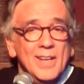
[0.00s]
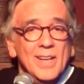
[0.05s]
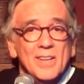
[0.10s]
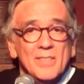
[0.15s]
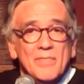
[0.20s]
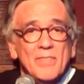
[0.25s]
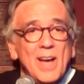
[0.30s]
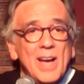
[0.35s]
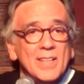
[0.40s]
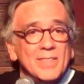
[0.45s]
In
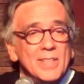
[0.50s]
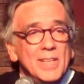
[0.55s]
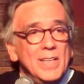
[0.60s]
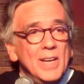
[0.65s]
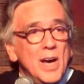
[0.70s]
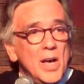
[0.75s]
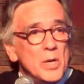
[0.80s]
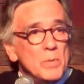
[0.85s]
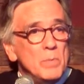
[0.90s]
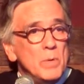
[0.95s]
fact, the
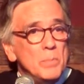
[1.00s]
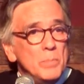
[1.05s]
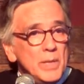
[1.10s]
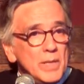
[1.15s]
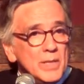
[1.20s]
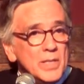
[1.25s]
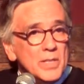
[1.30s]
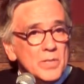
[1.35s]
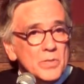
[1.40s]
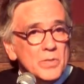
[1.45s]

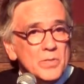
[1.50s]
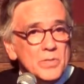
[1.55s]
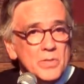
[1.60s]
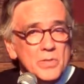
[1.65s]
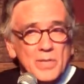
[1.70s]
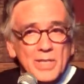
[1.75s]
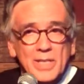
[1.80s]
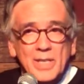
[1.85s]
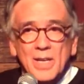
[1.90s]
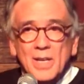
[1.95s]
automobile
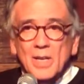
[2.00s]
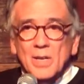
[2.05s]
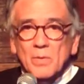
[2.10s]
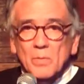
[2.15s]
industry